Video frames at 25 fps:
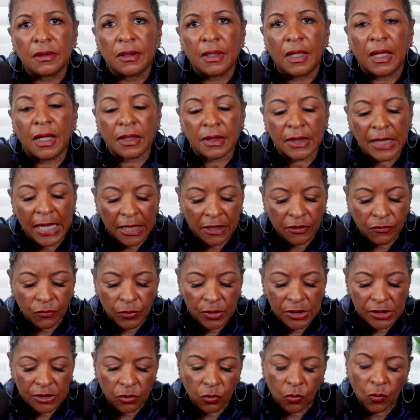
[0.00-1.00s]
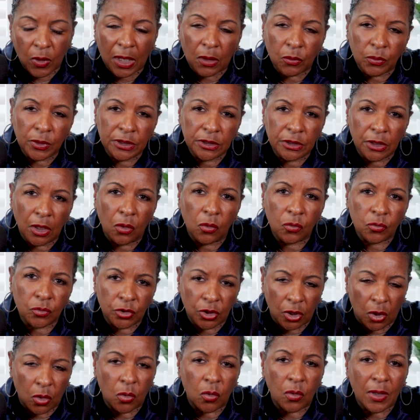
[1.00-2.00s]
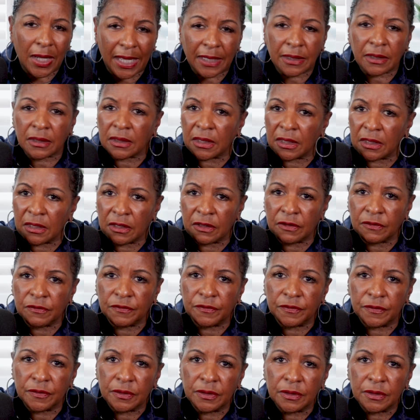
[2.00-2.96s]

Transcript: A lot of reason why we don't know how to love